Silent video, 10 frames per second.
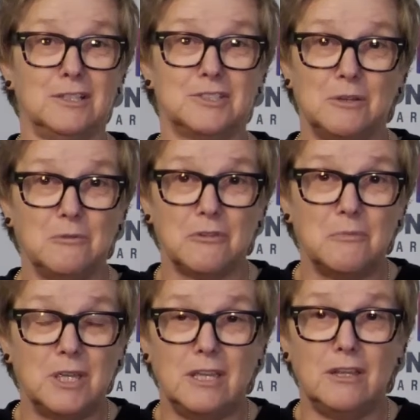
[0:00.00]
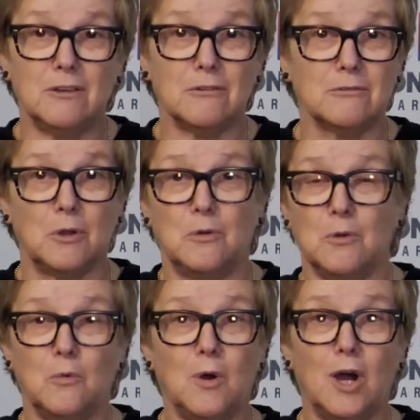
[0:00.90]
sit with me or go on
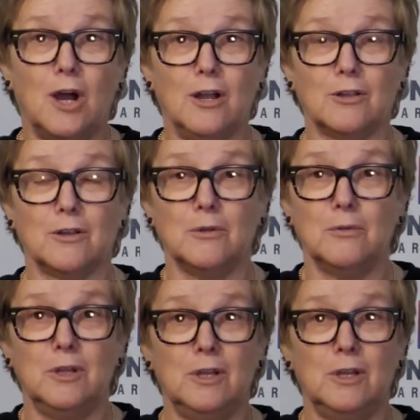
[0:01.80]
a walk or,